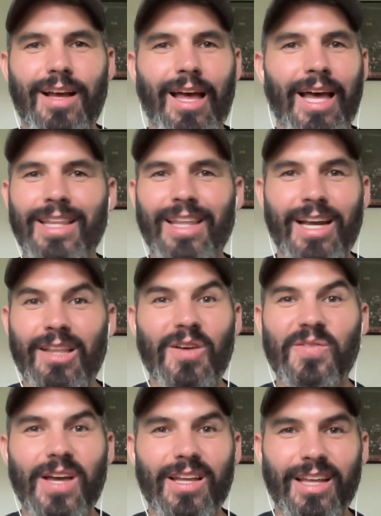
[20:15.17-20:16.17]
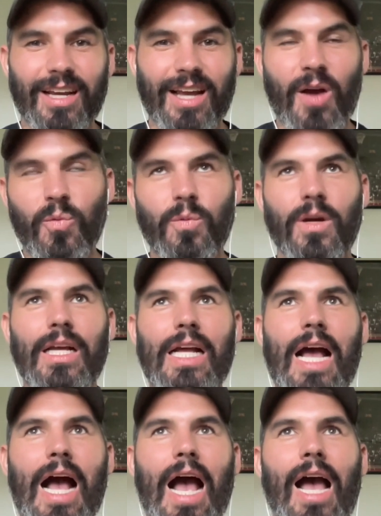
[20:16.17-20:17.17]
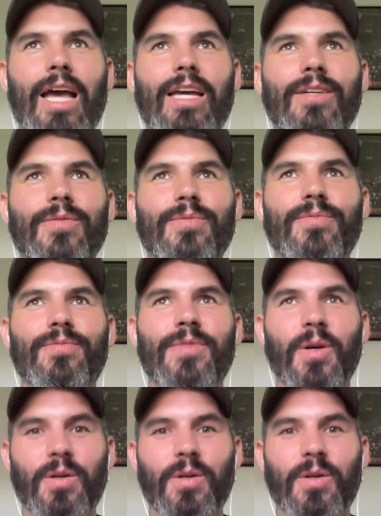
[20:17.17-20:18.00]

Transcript: I love that. Like I am,